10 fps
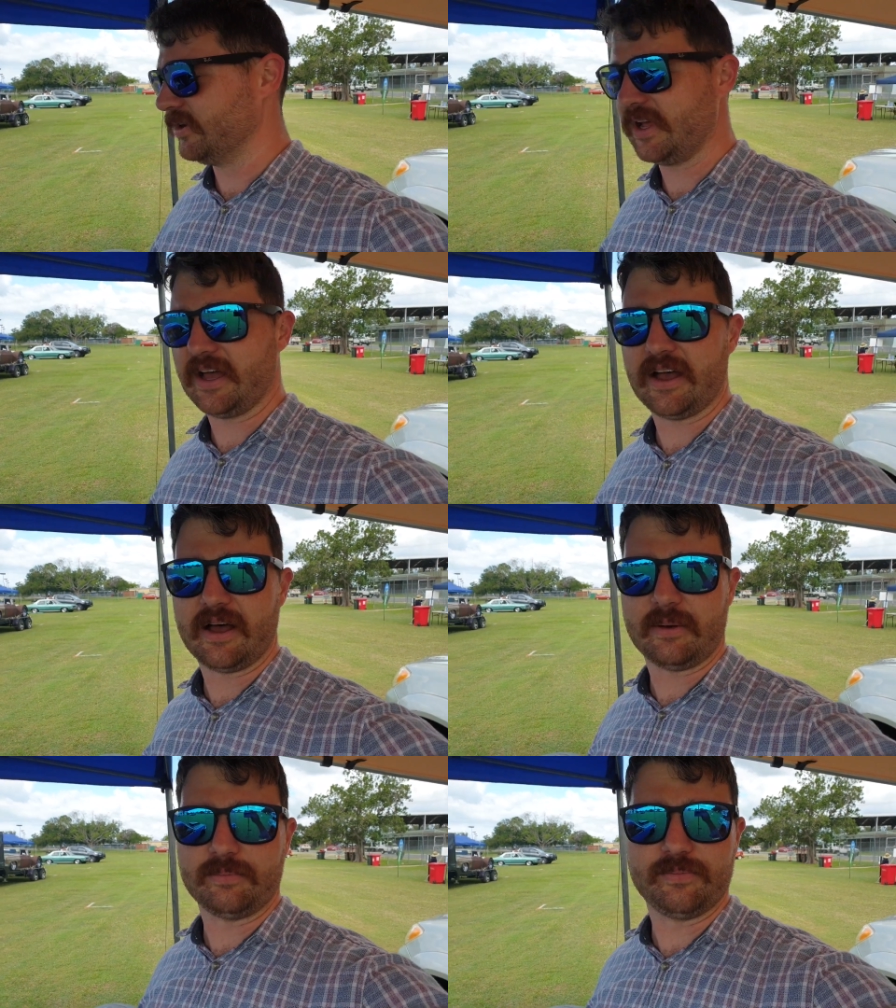
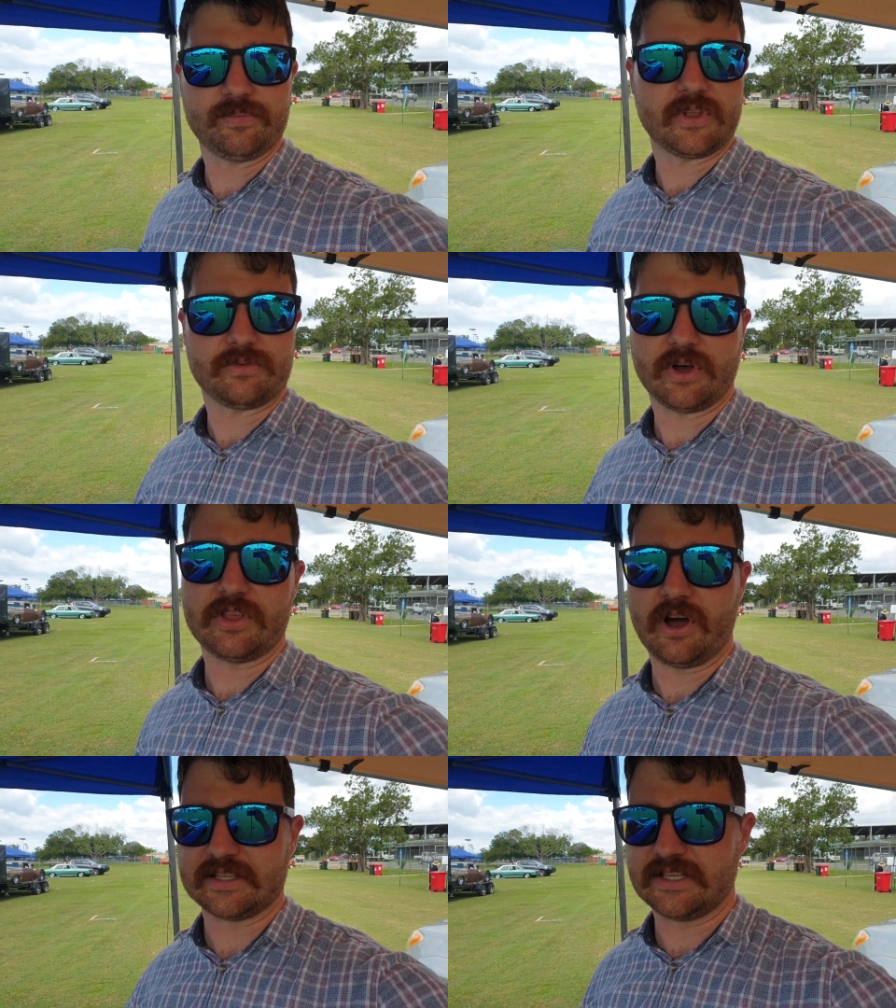Um, I've got
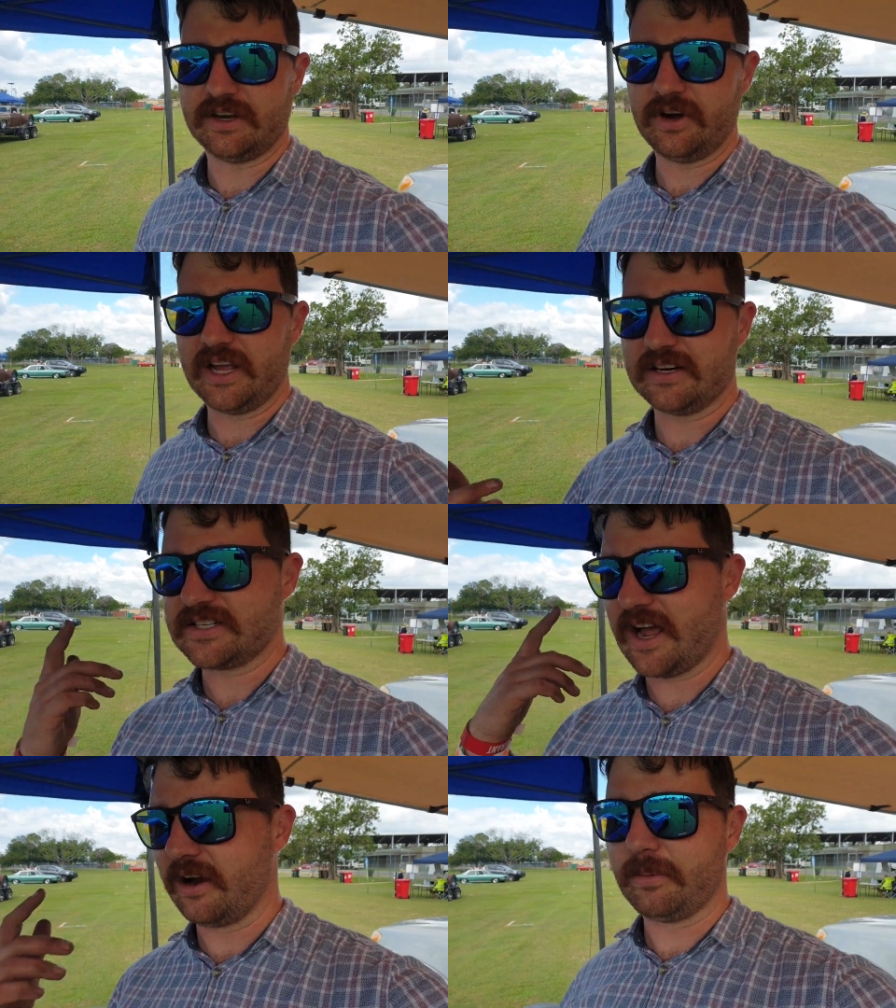the itinerary, I
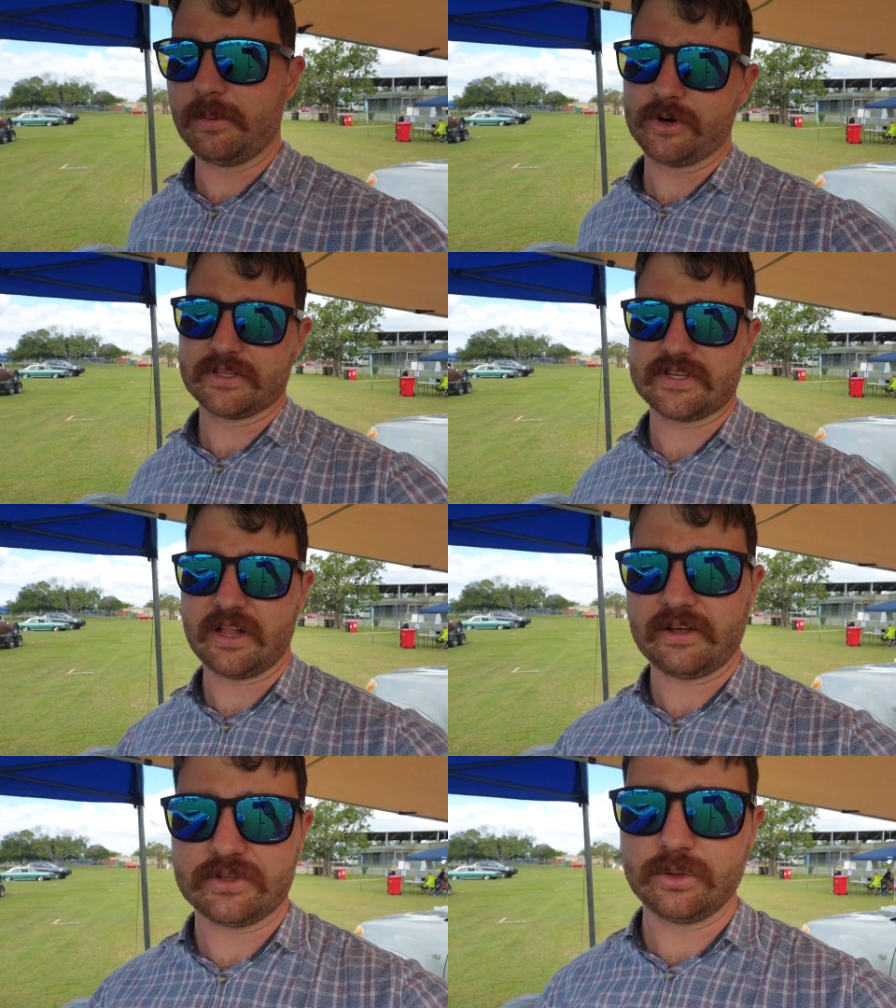just can't remember it, so
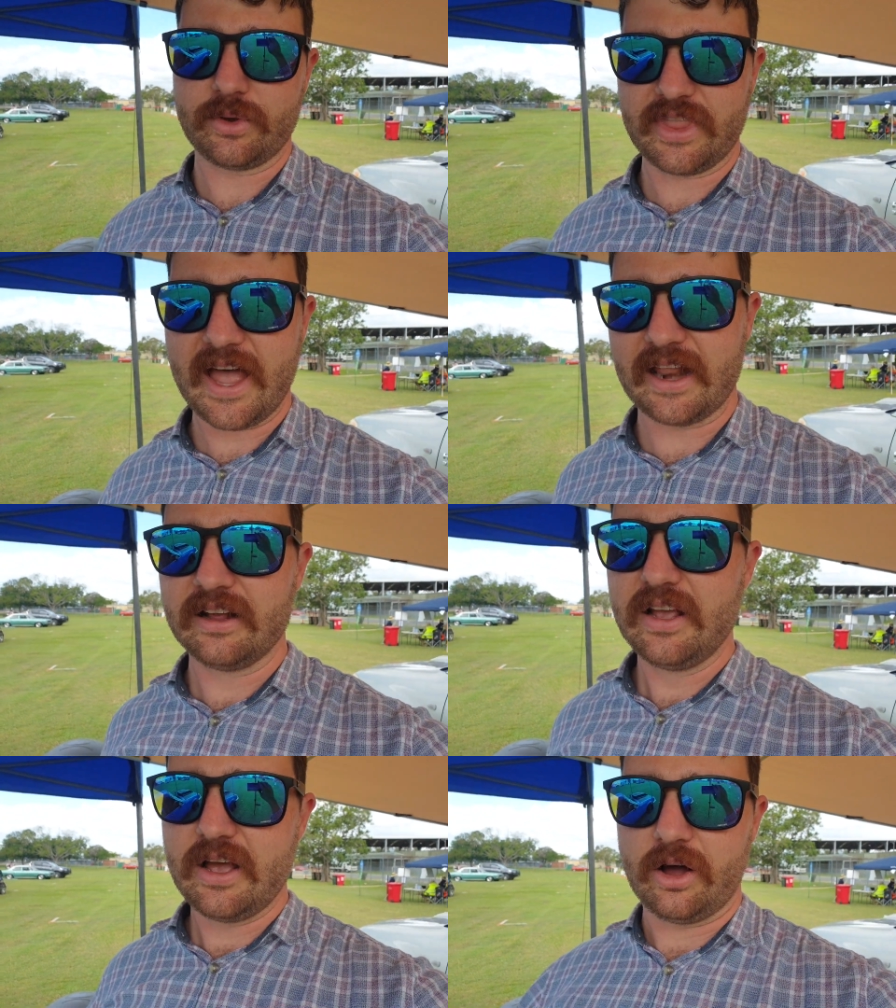I'll have to look at that.
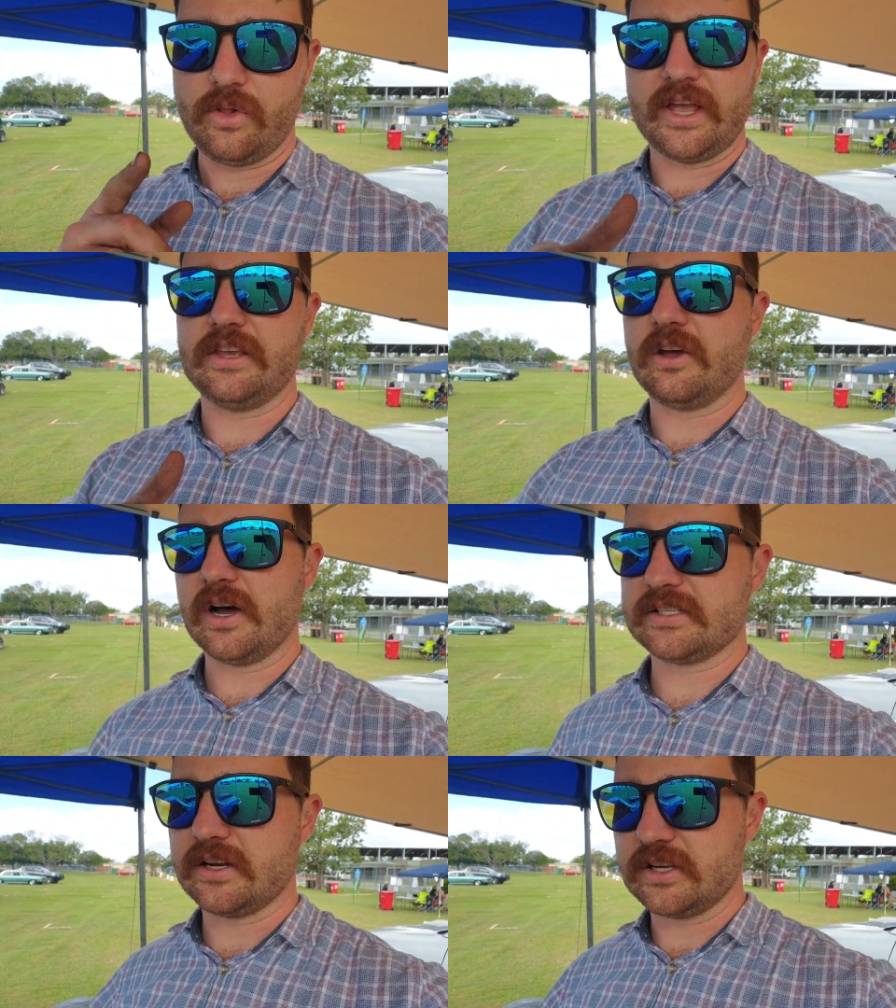I'll let you
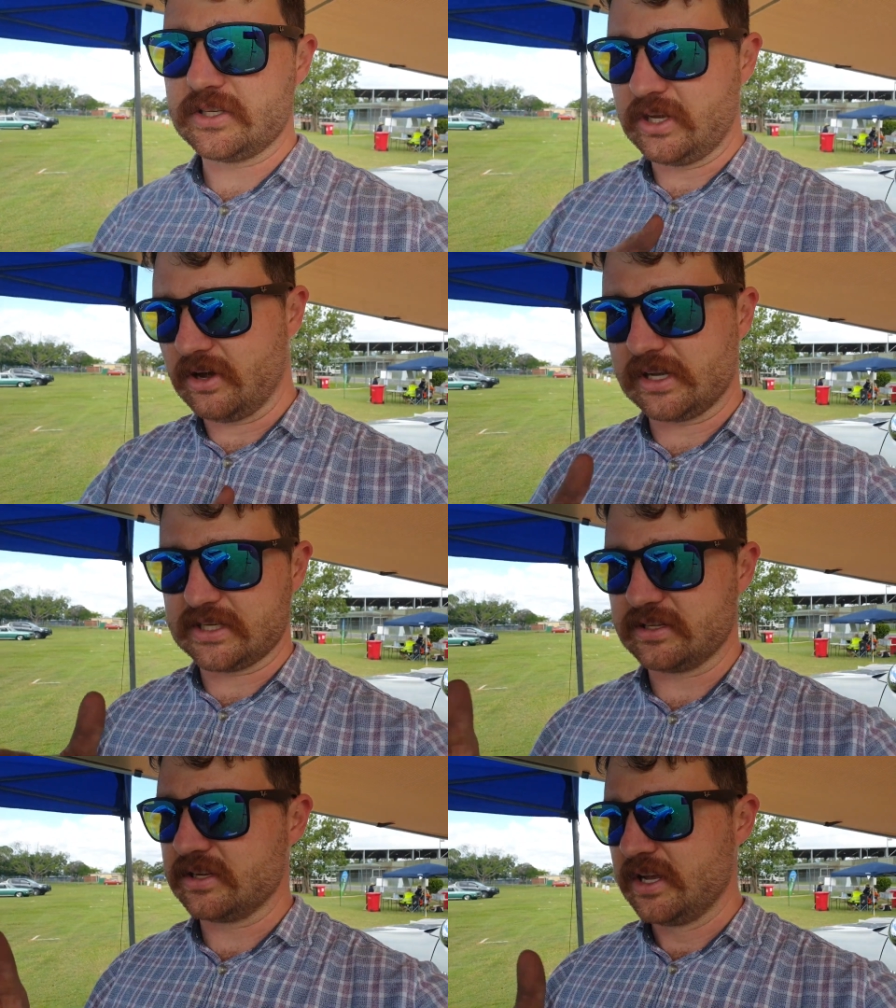guys know so you guys
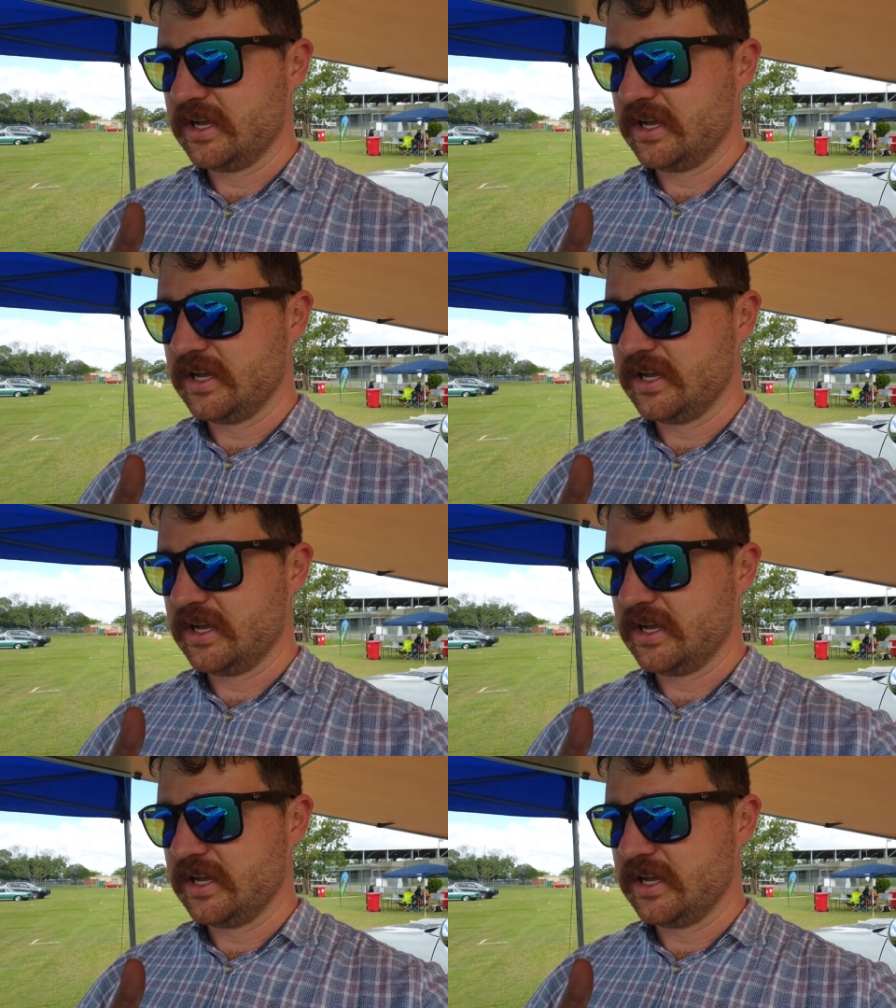can